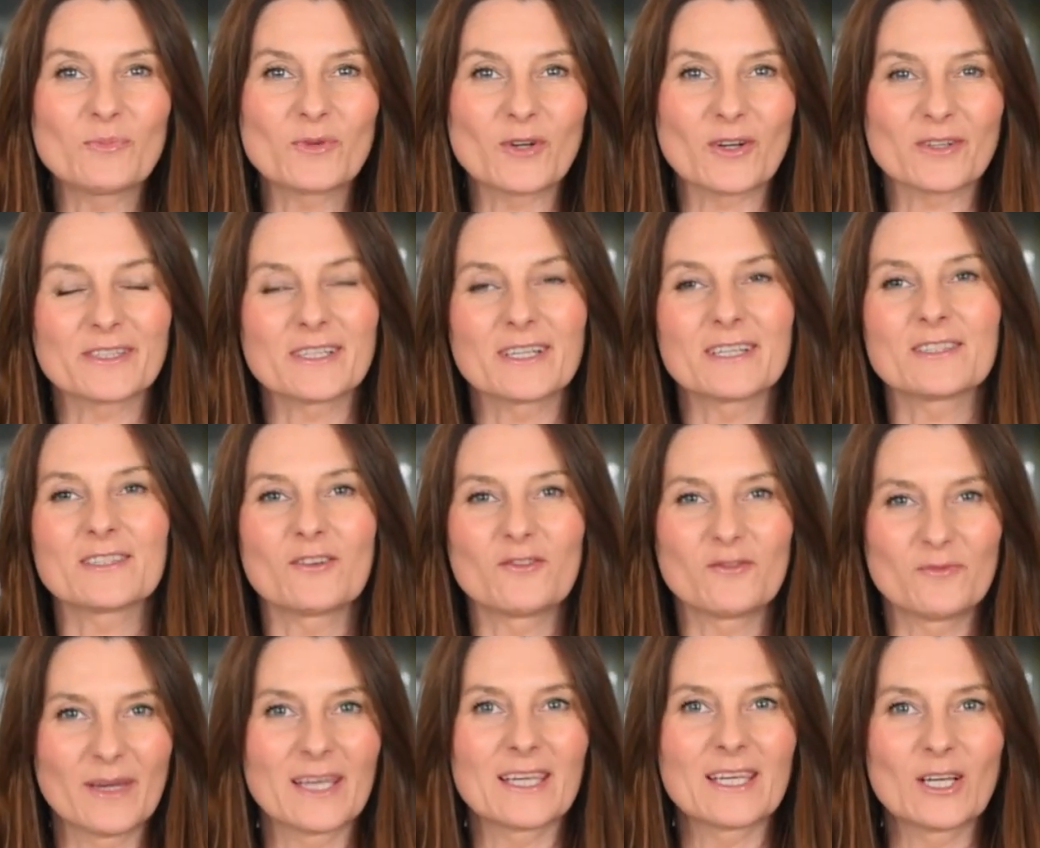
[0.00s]
process
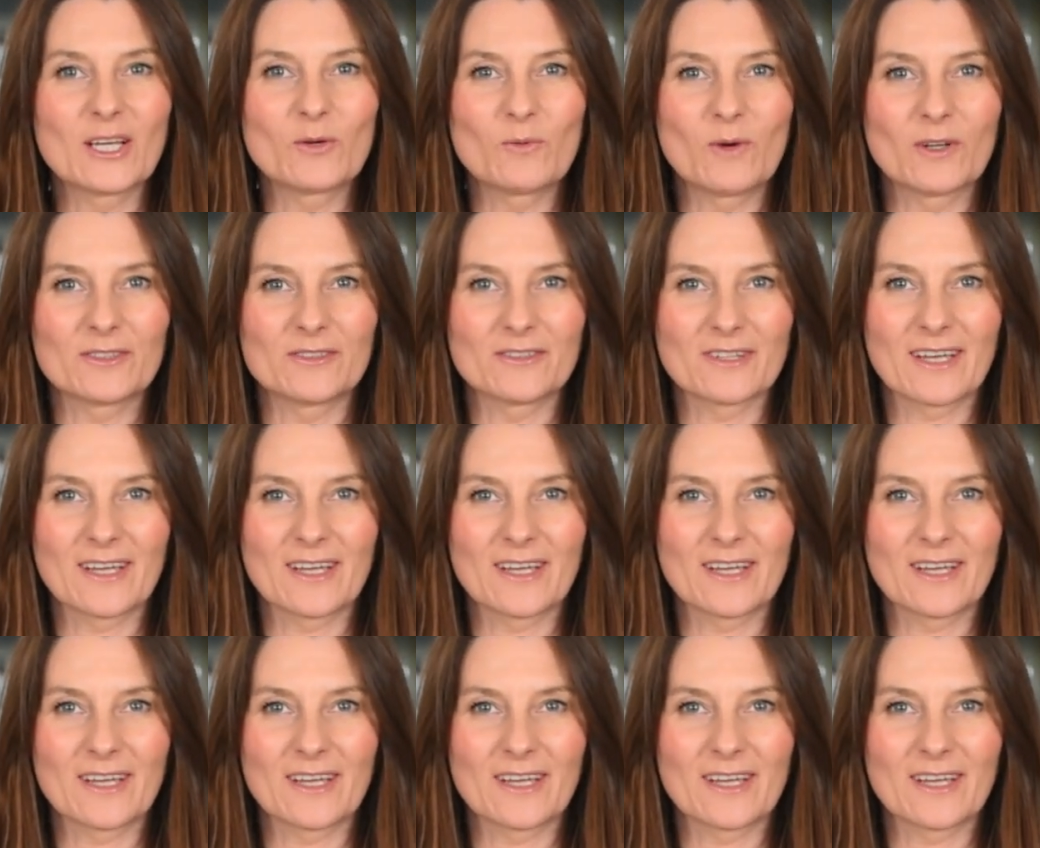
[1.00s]
of making water